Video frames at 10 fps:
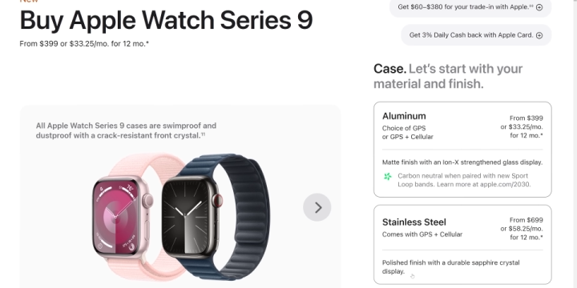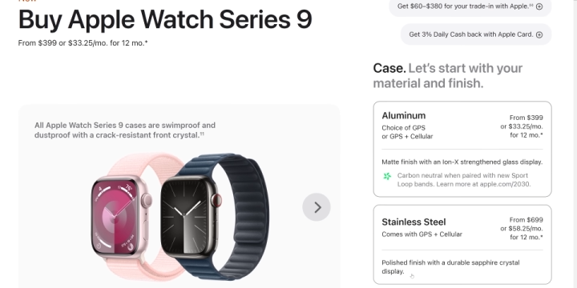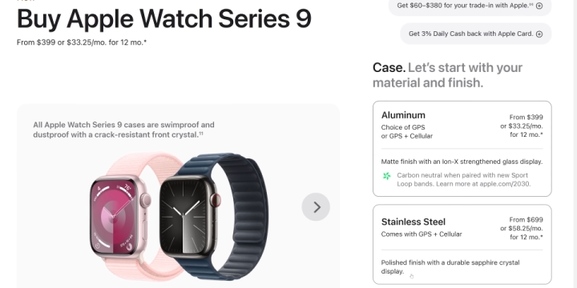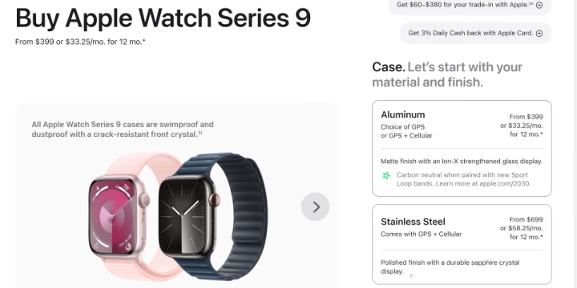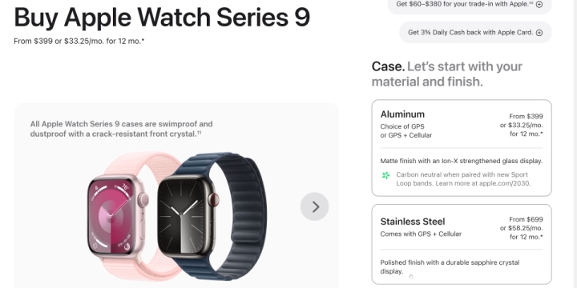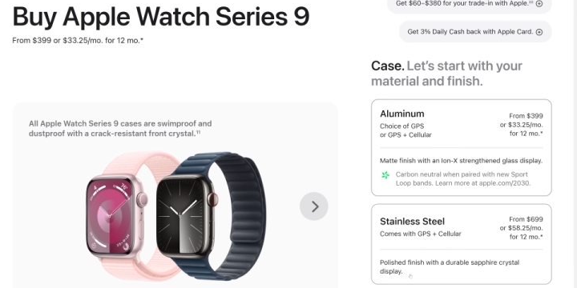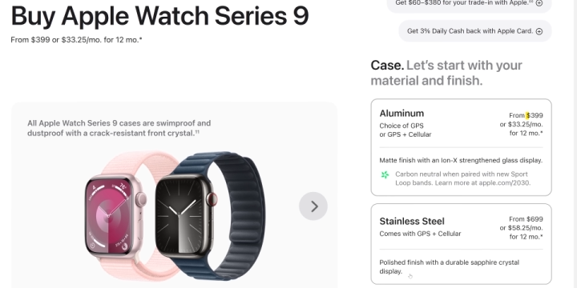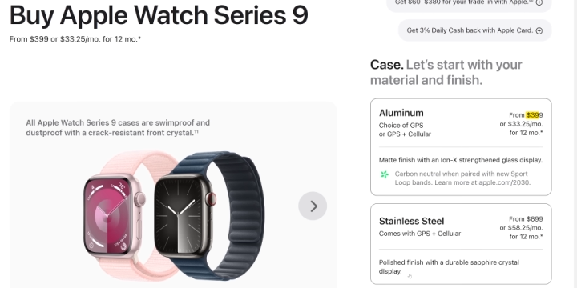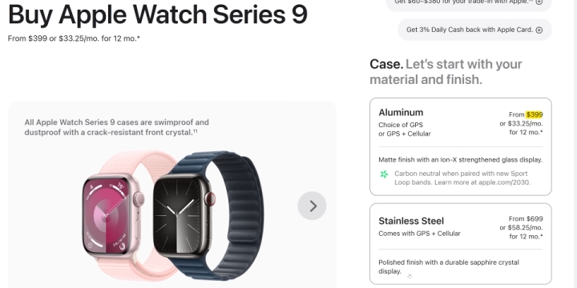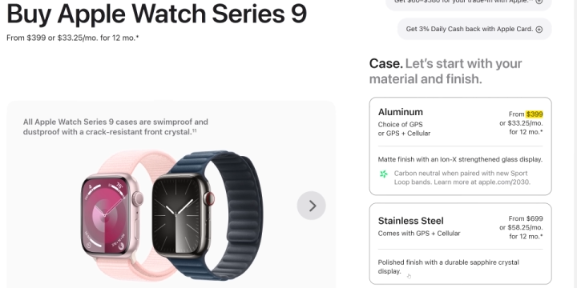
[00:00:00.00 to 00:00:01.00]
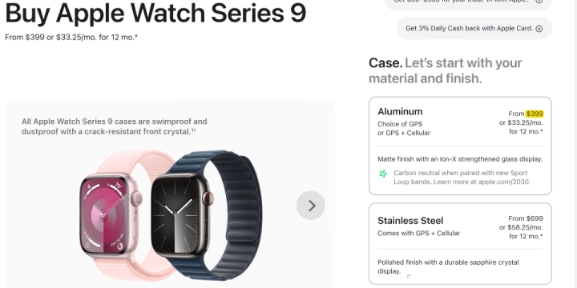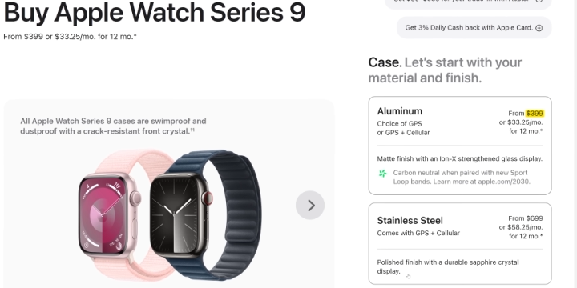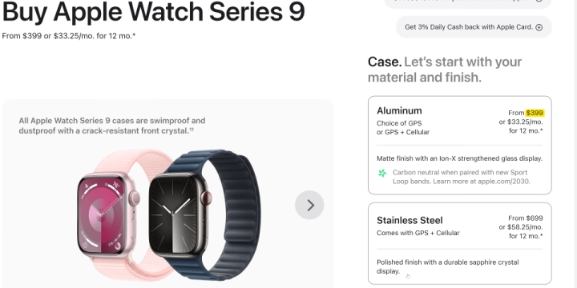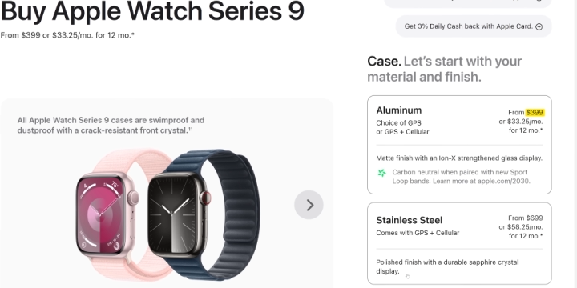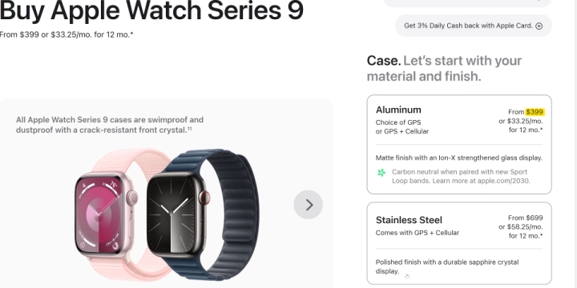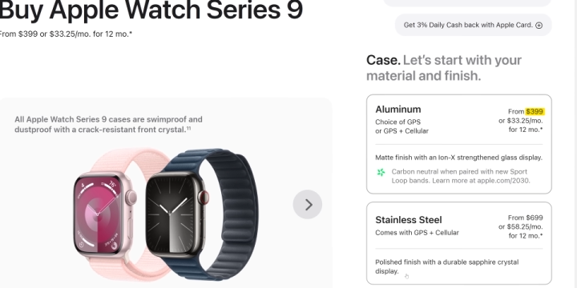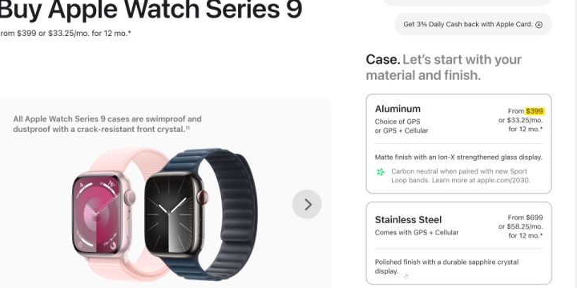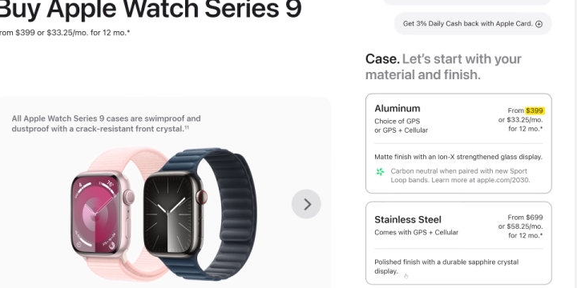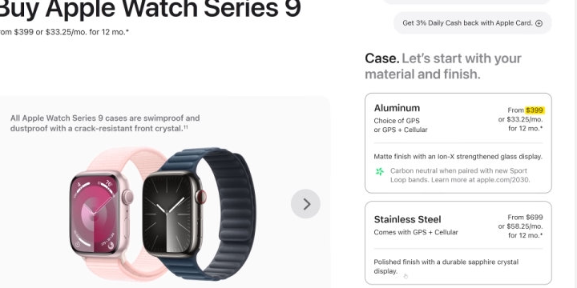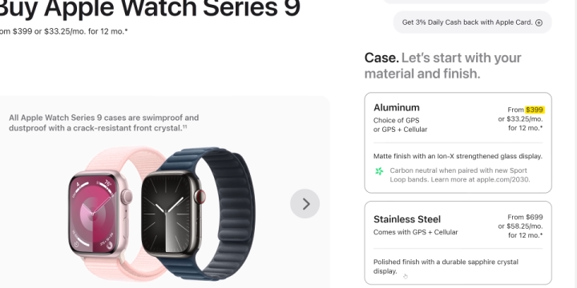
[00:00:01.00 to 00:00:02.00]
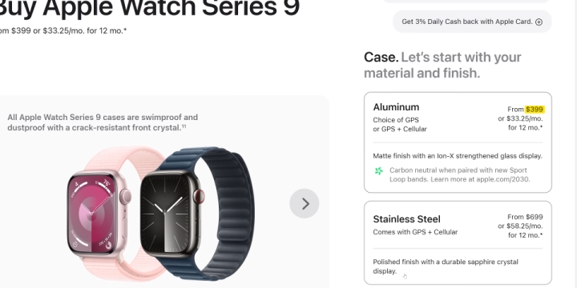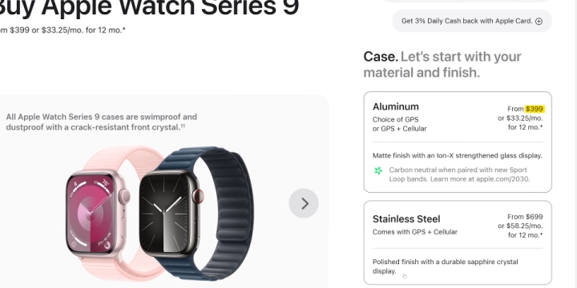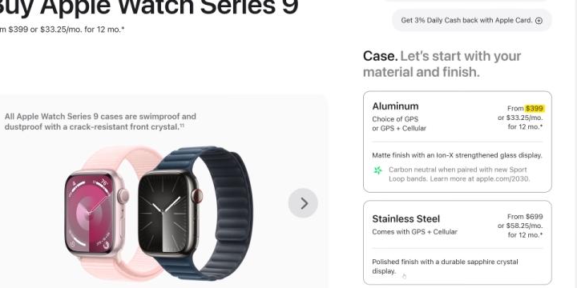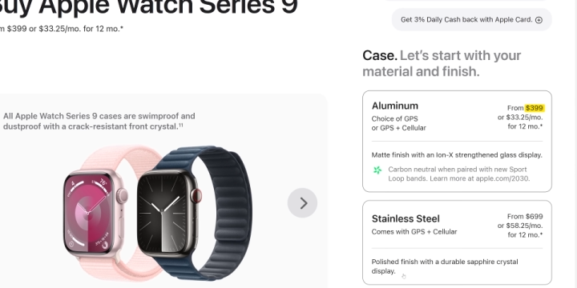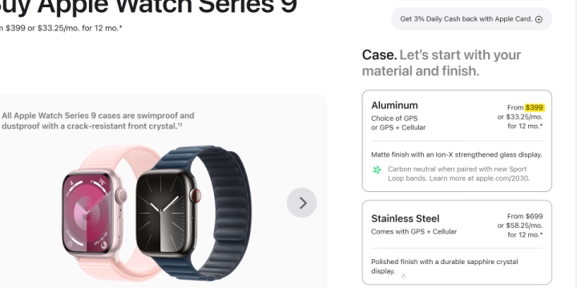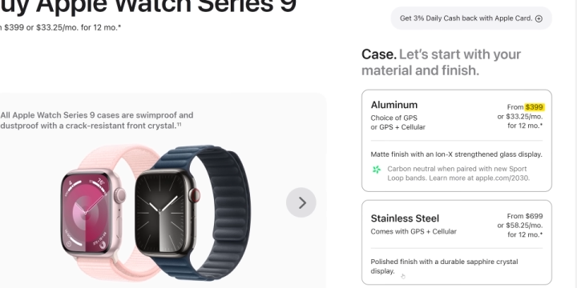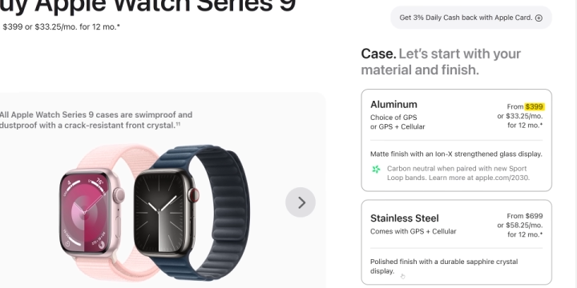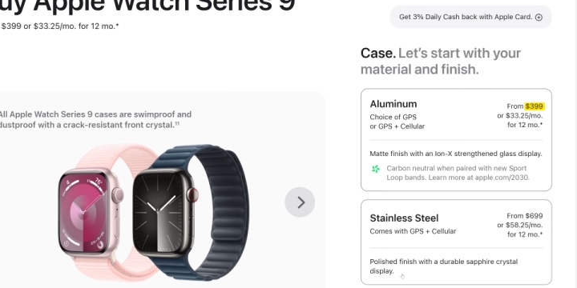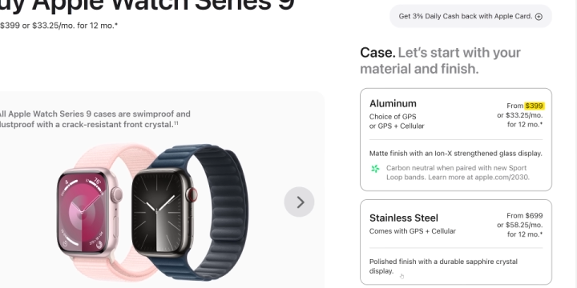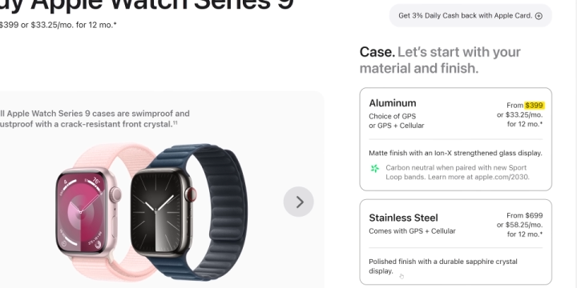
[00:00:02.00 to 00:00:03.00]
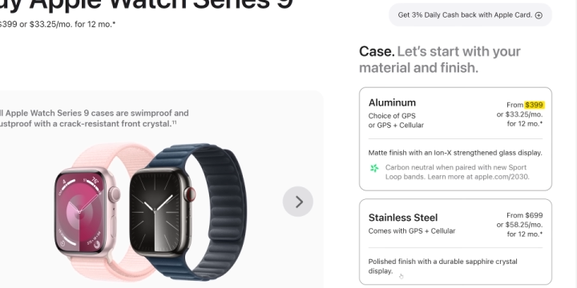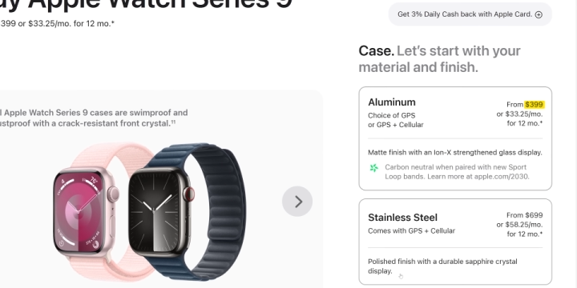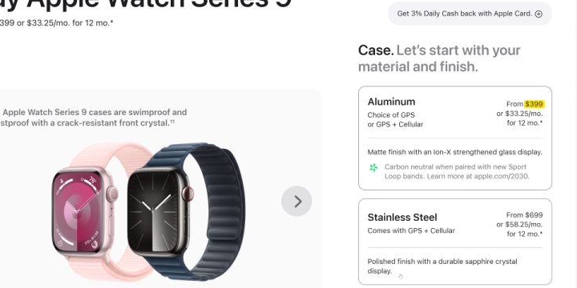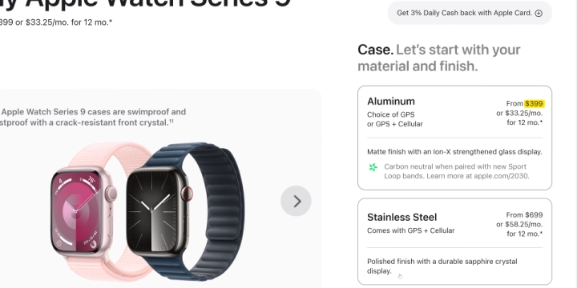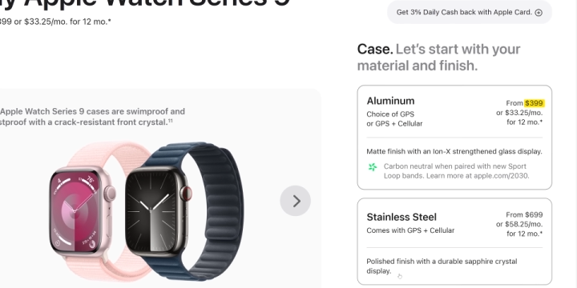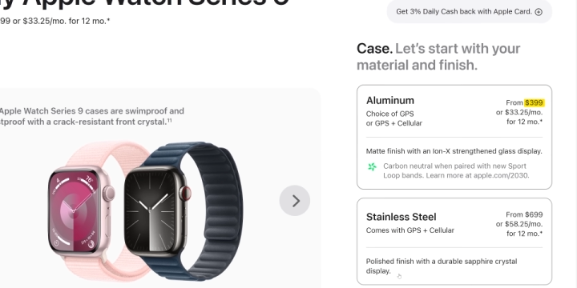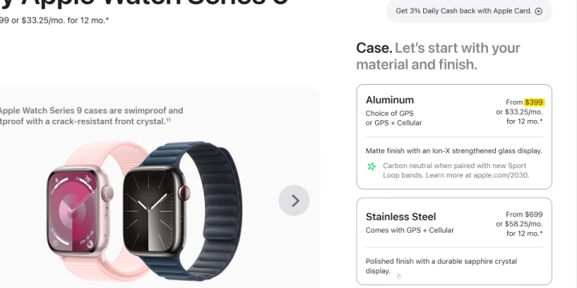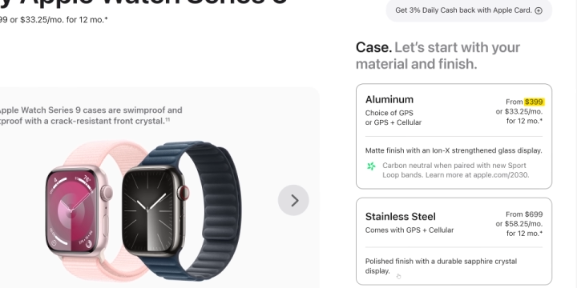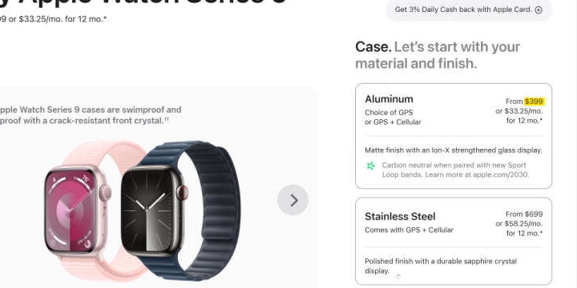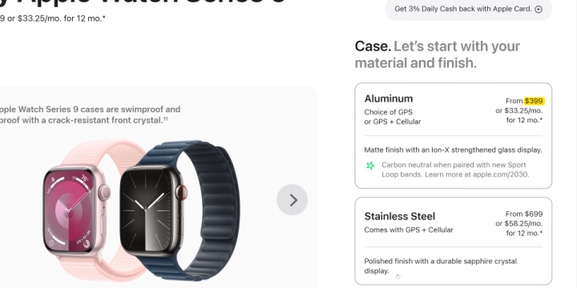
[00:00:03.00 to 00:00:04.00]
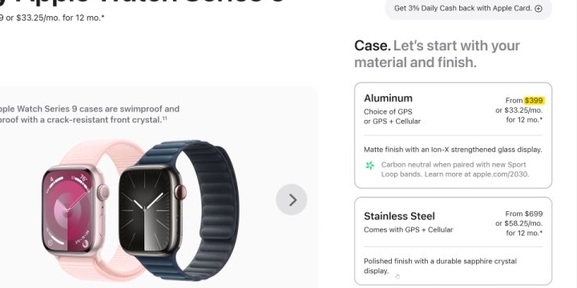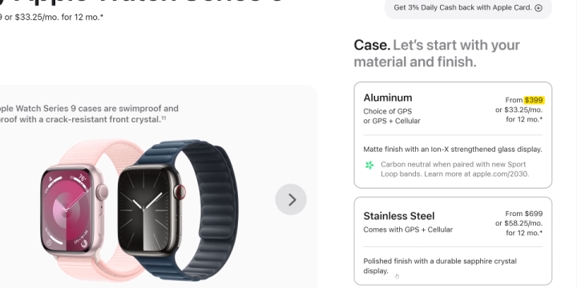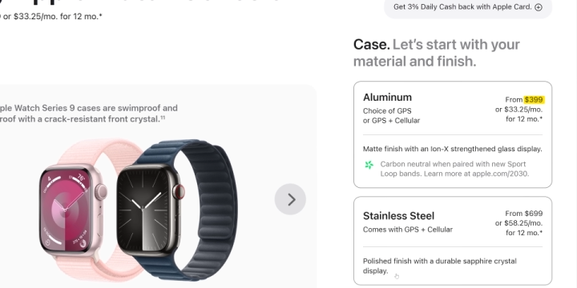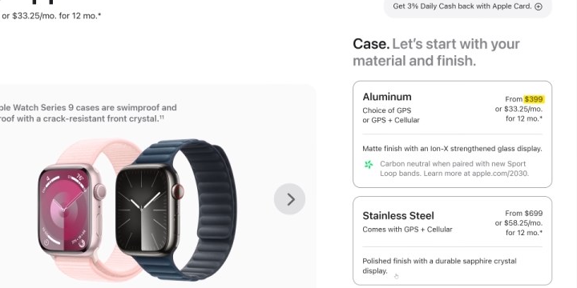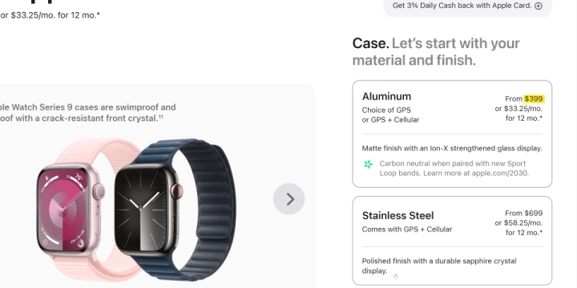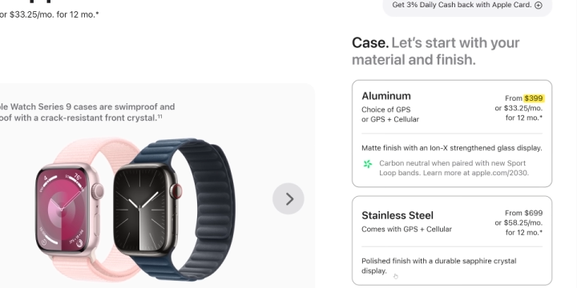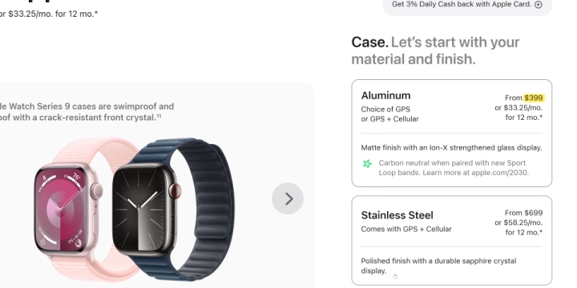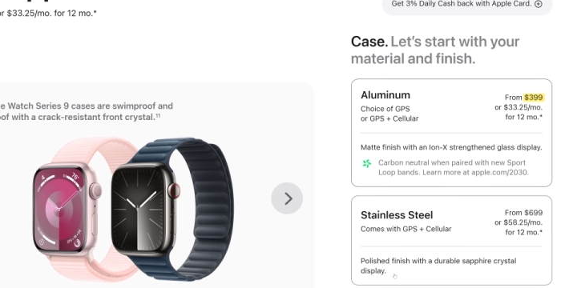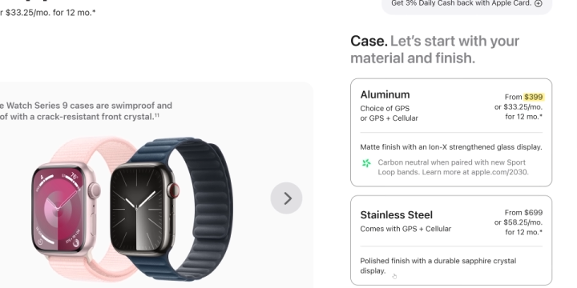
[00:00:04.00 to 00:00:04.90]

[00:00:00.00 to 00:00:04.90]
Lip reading: Nobody's mouth can be seen.